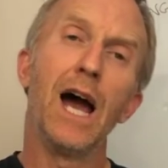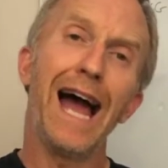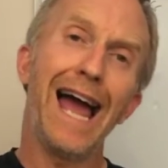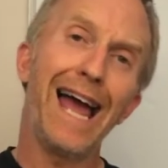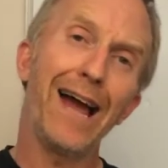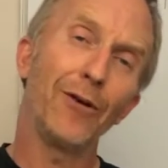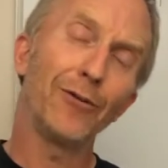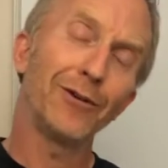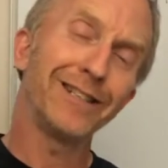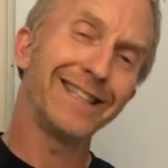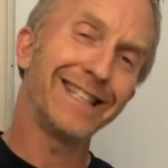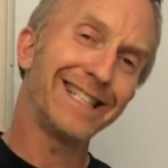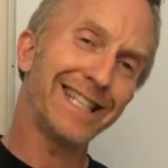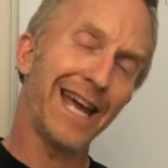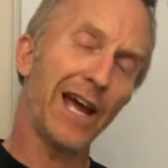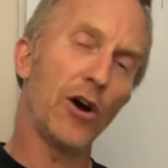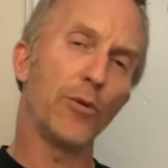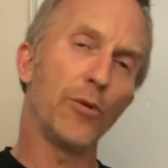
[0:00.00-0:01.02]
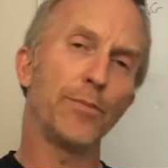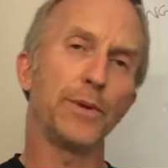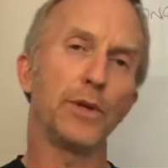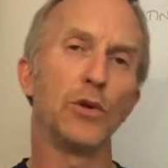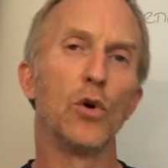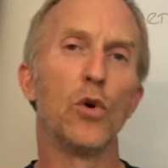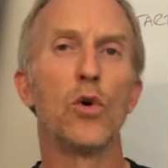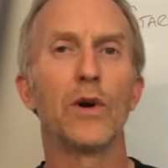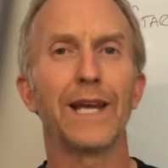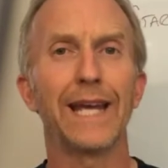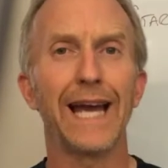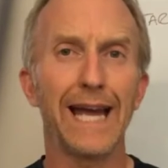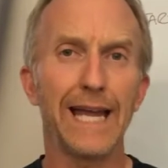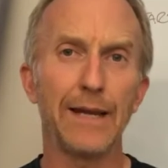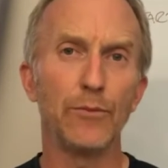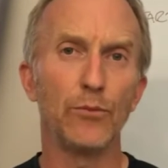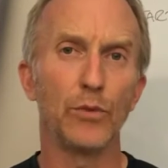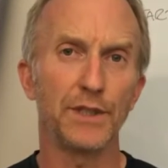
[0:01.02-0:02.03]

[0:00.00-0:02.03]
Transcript: how could this help your game,